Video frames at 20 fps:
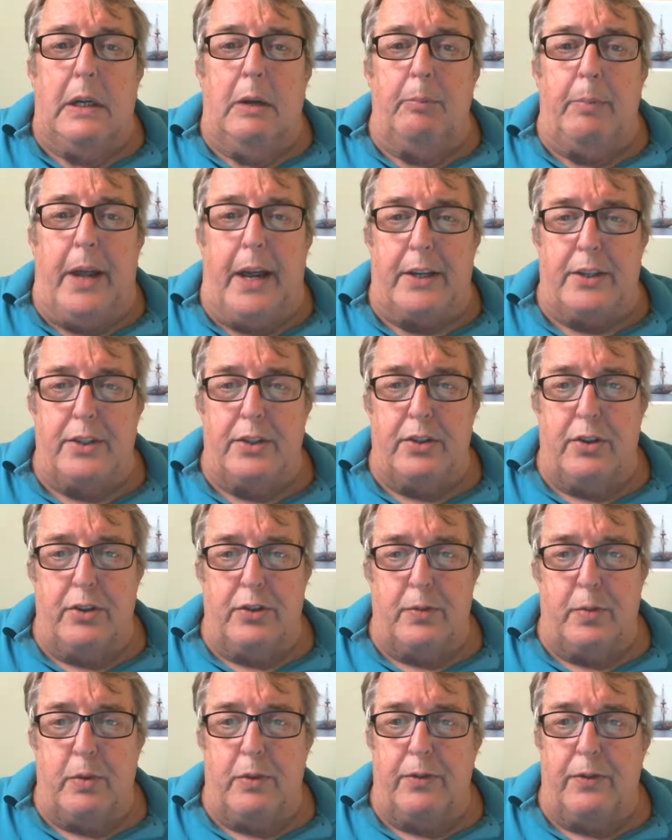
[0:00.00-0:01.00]

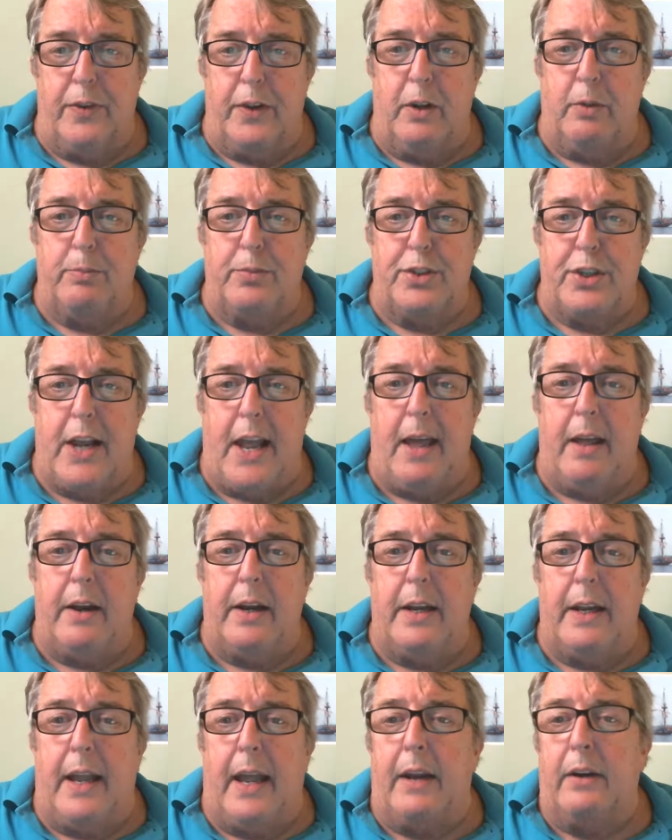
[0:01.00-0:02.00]
passengers were filmed
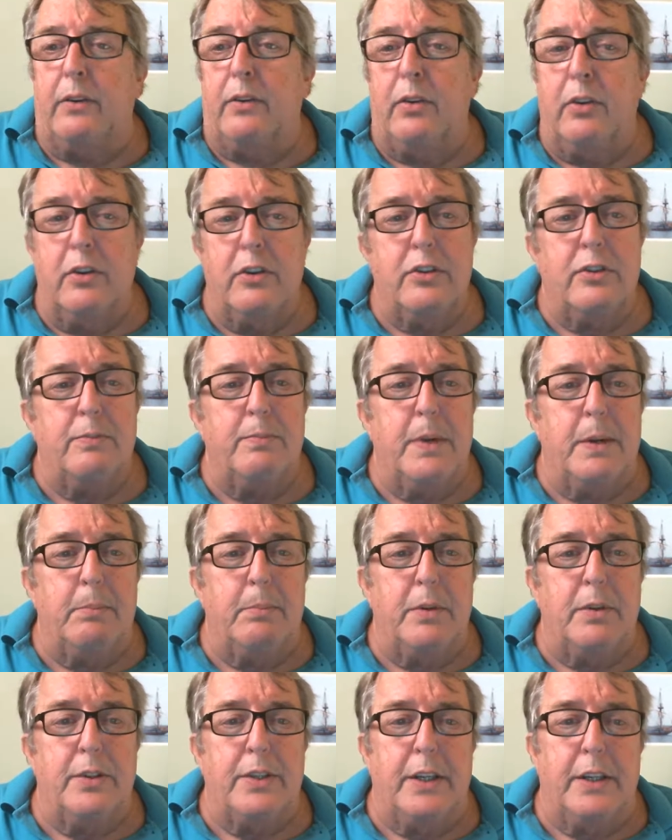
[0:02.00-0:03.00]
shouting at cruise
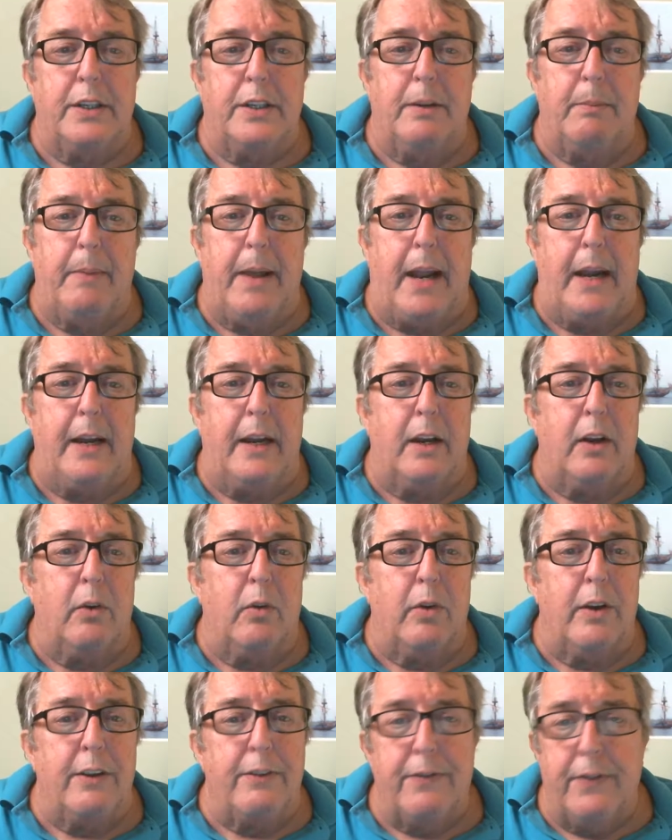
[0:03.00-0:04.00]
members and demanding
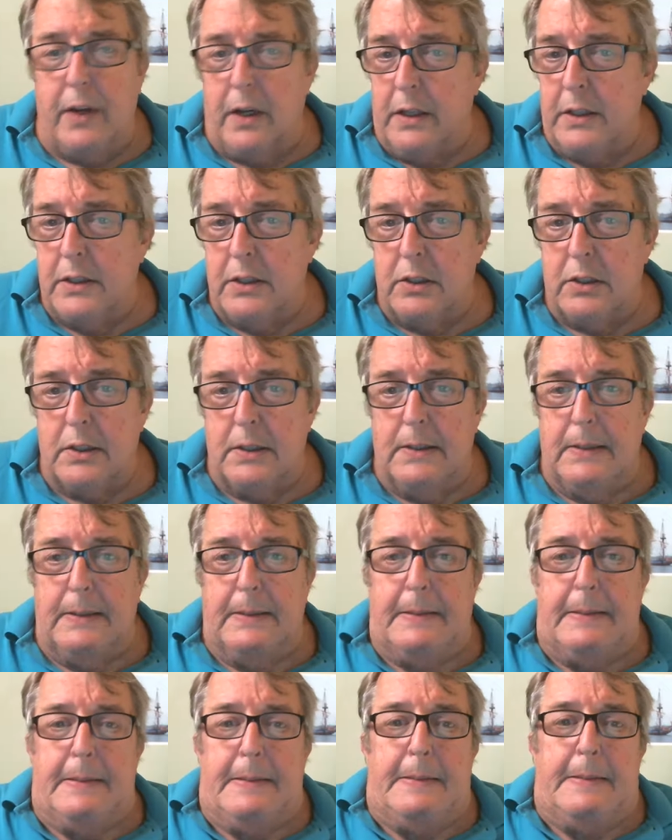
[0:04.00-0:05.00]
refunds.
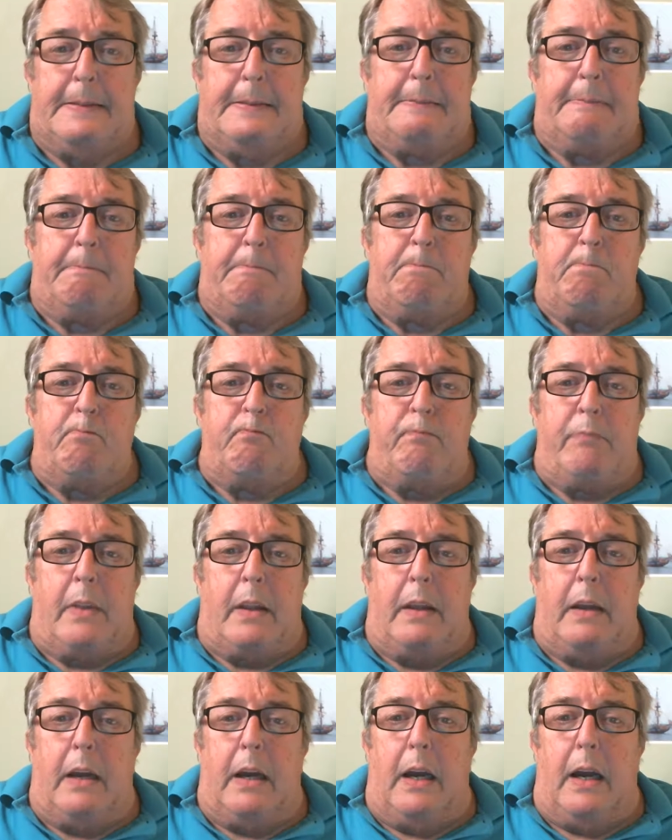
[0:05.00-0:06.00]

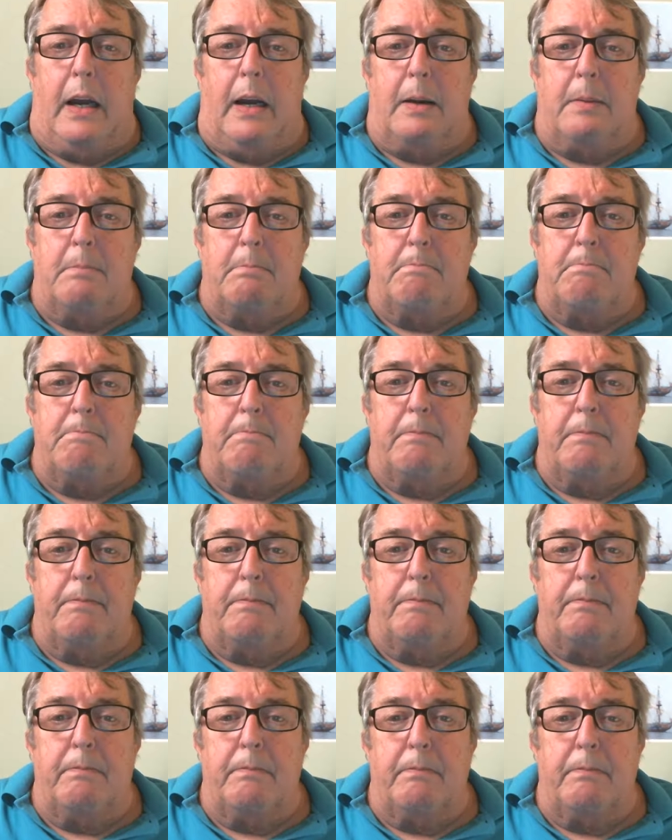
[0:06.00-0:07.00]

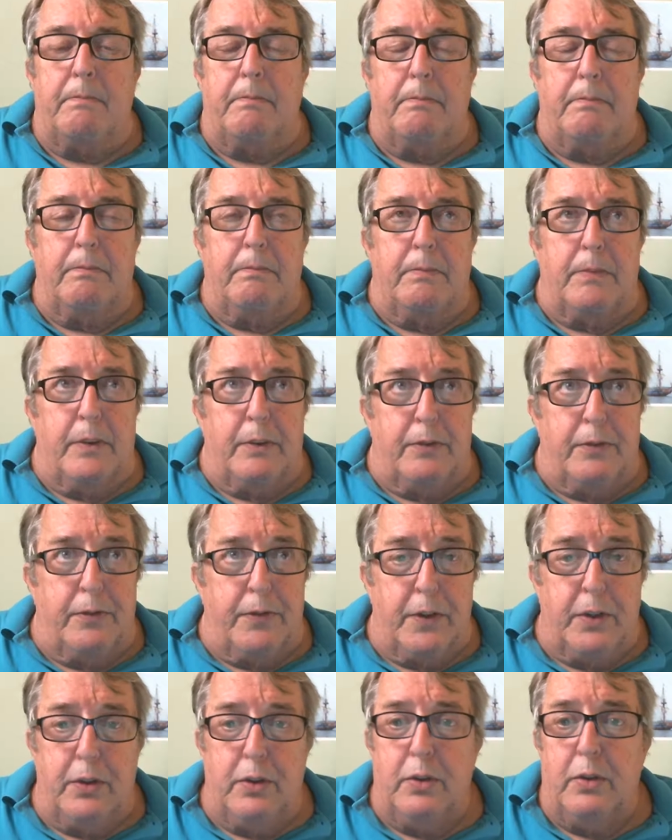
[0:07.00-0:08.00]
The
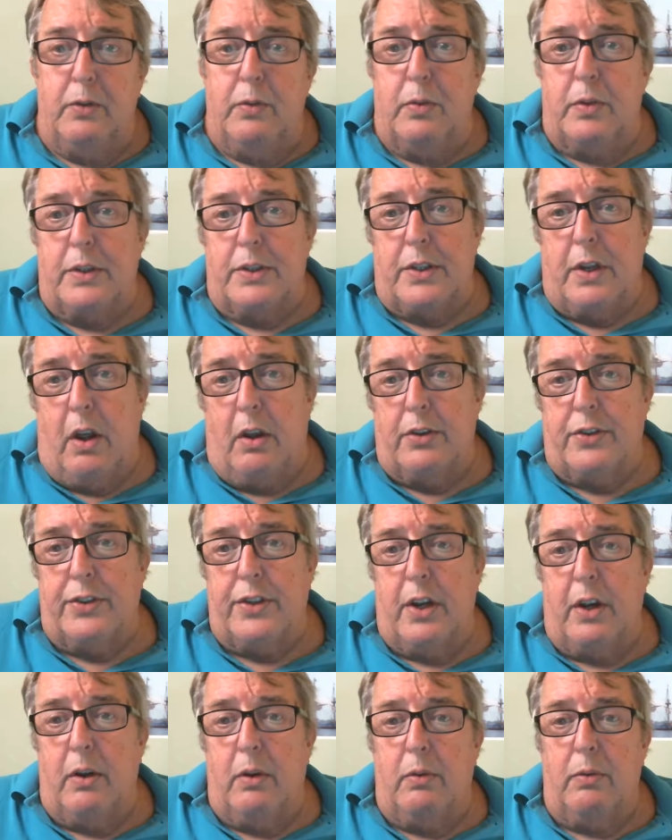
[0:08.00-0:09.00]
food was
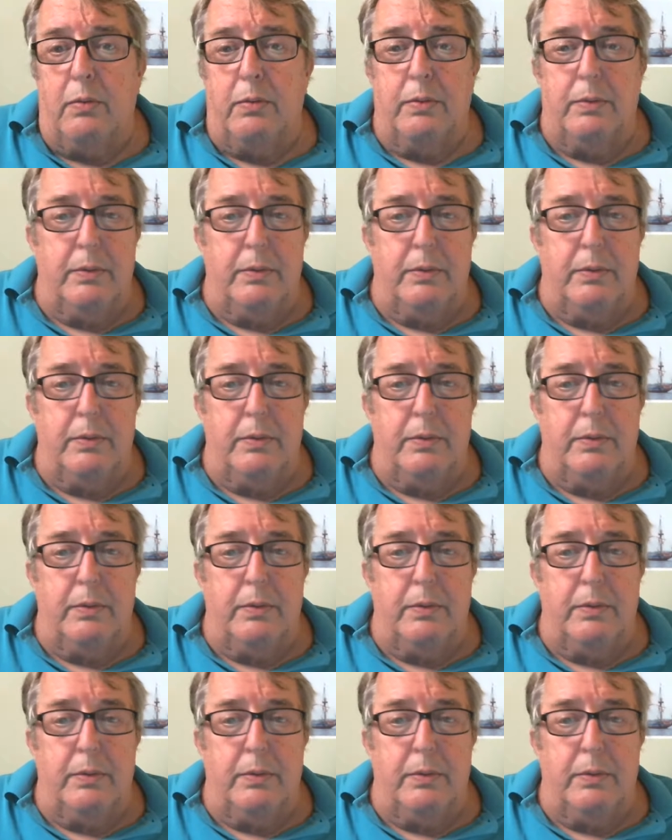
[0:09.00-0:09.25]
also,